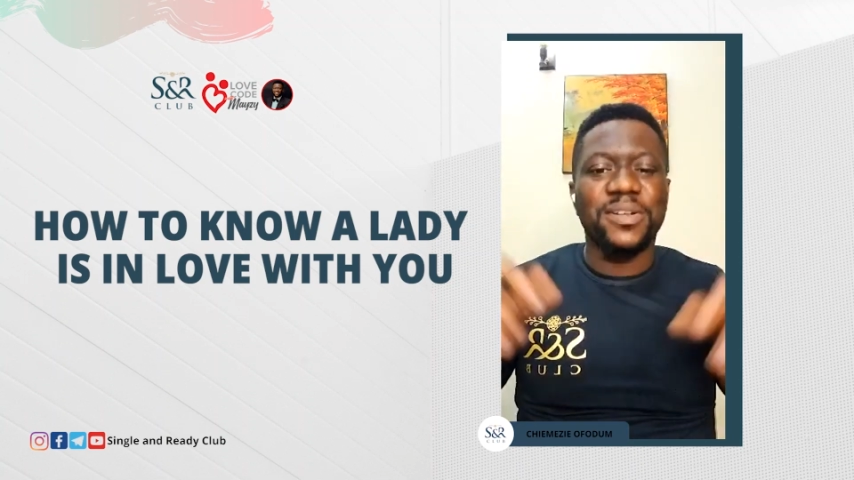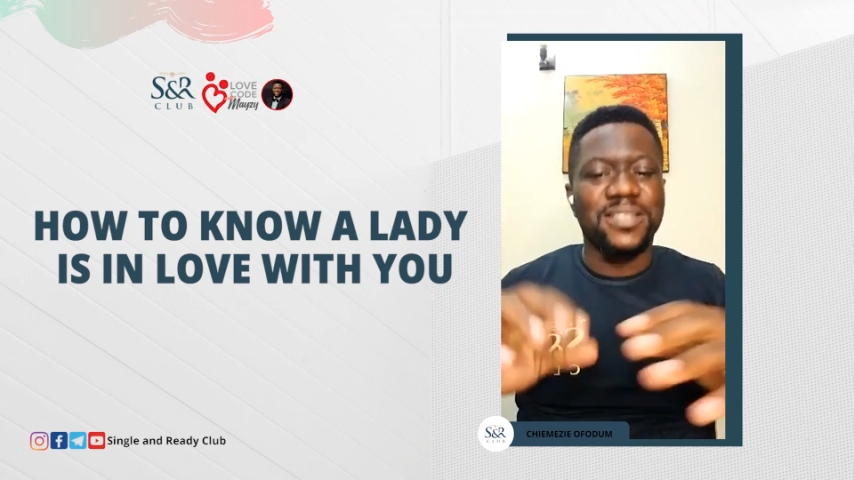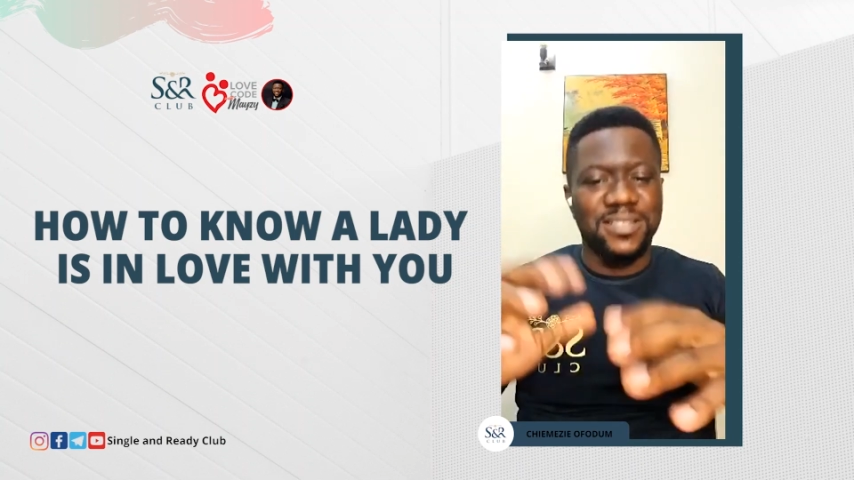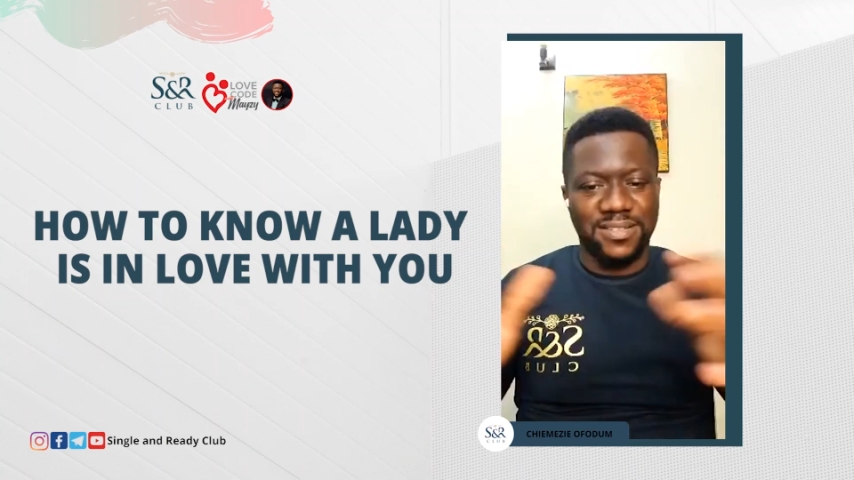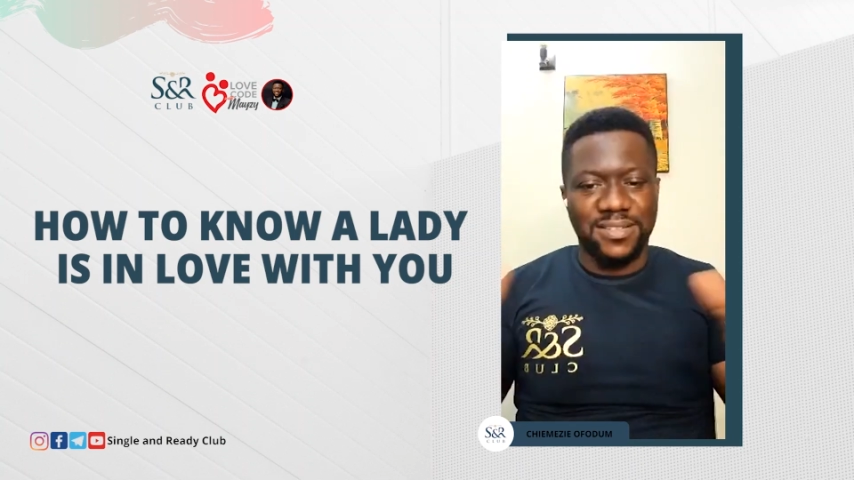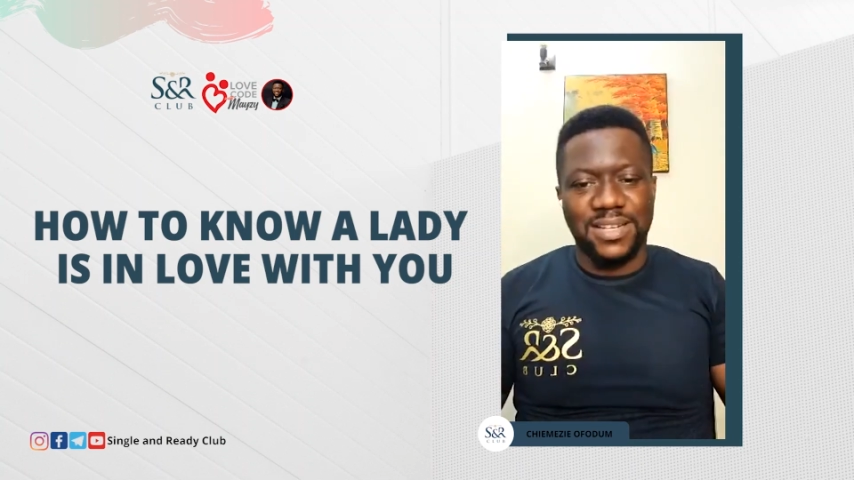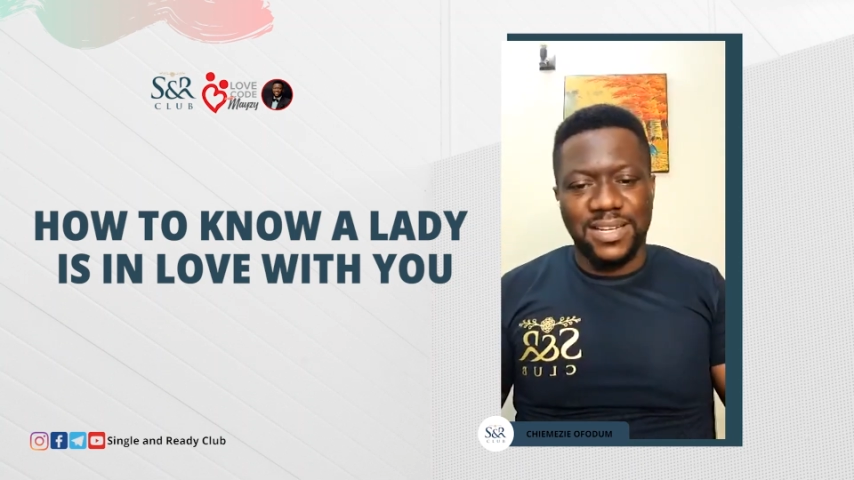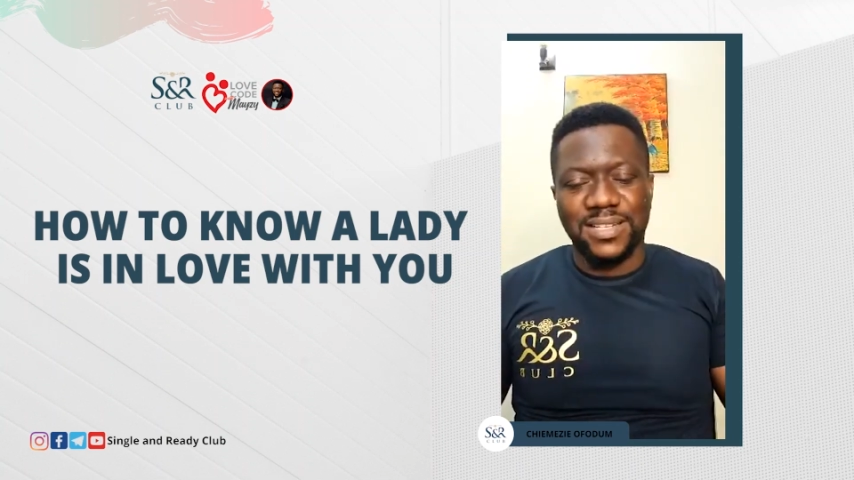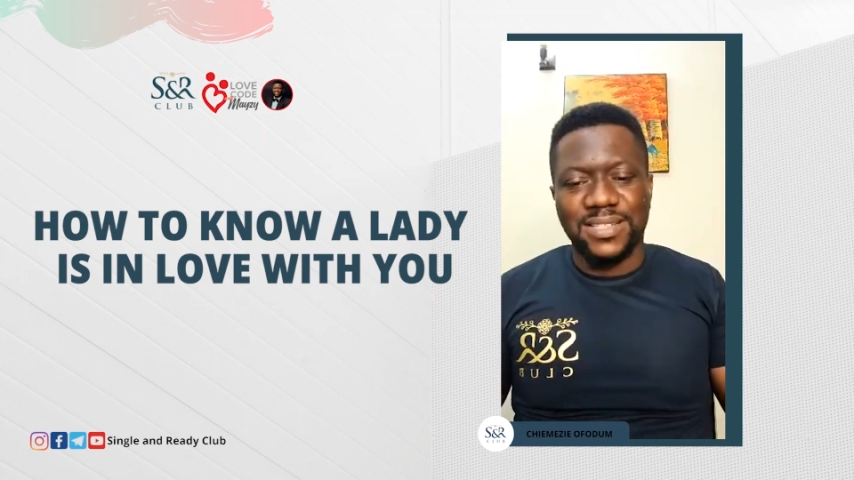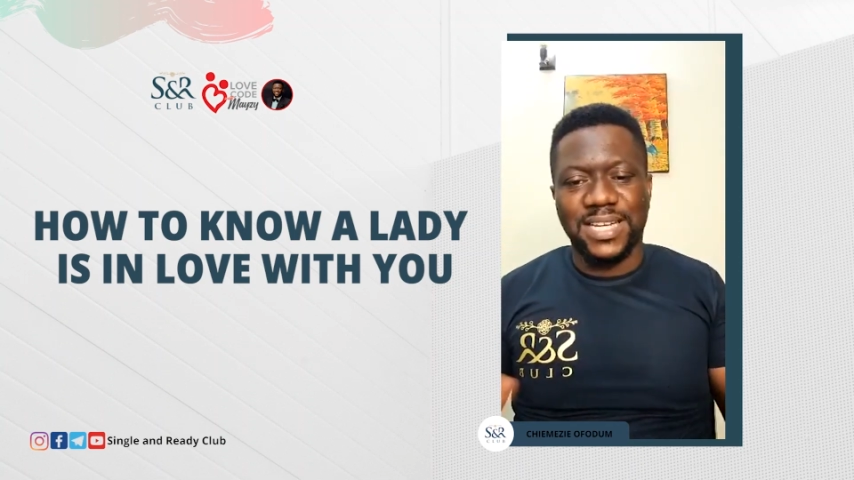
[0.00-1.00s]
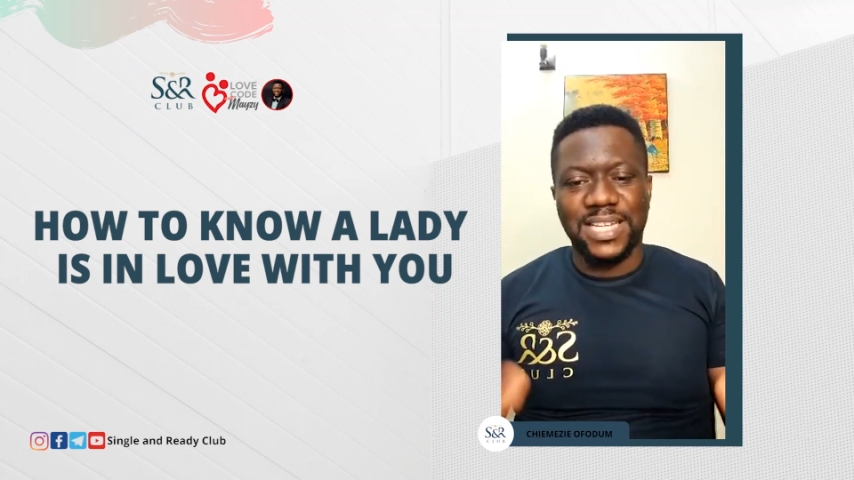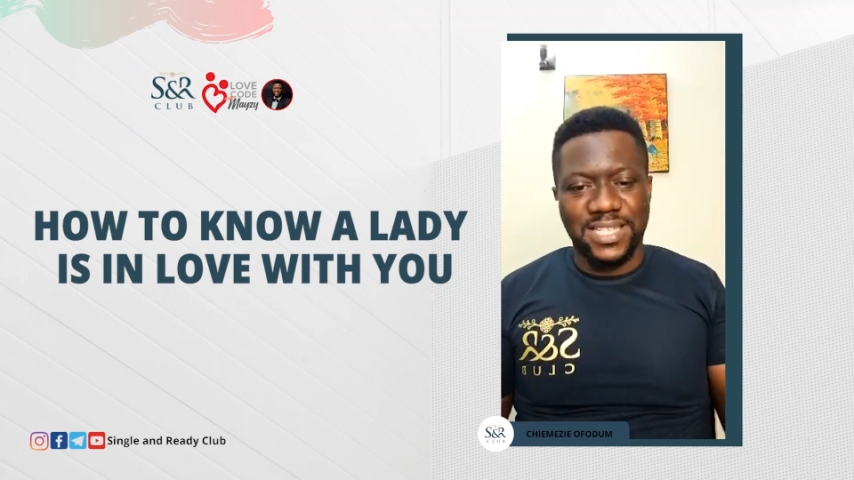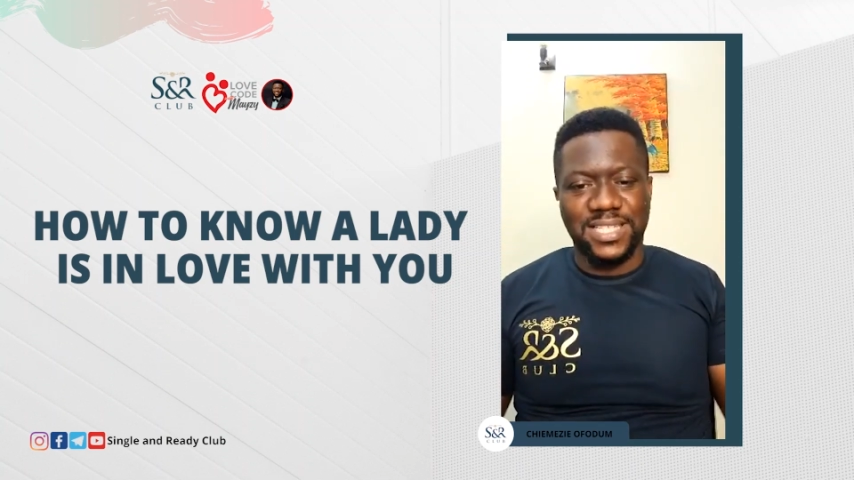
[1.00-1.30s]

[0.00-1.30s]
But take